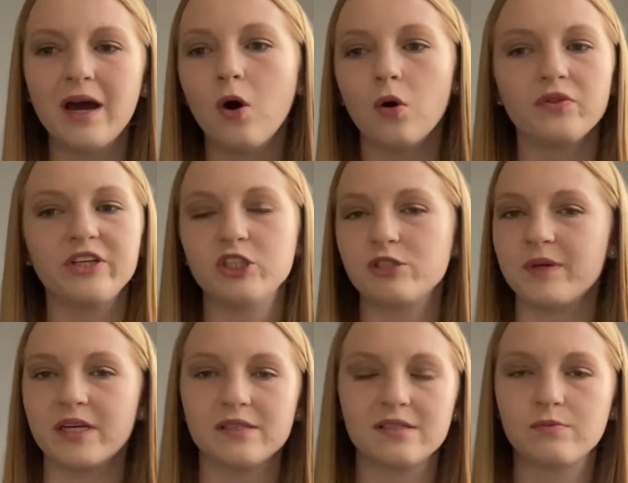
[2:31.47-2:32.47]
only just
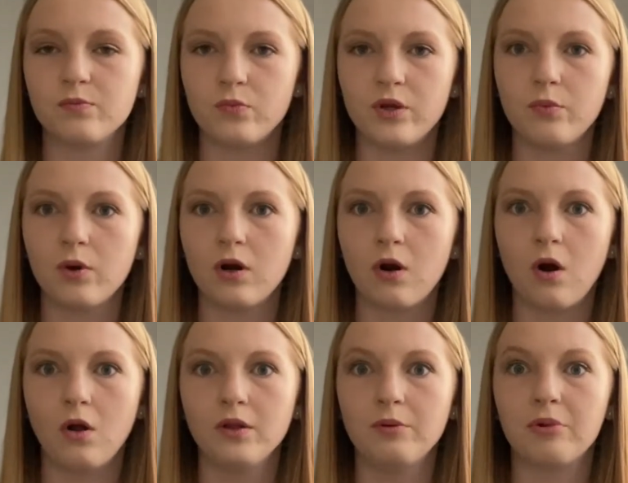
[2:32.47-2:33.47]
because we weren't
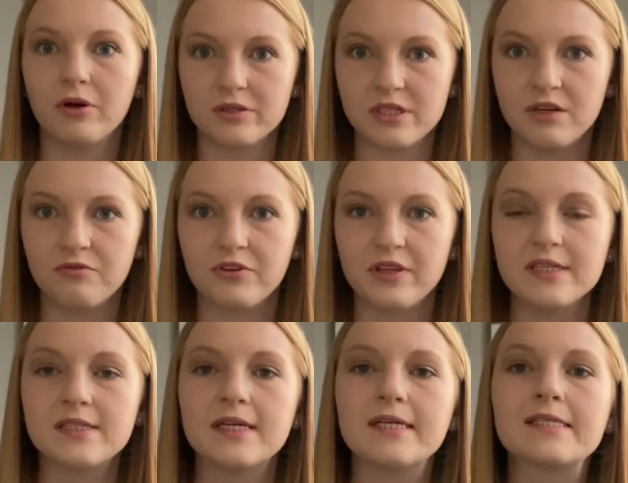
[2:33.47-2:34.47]
all in person for these things,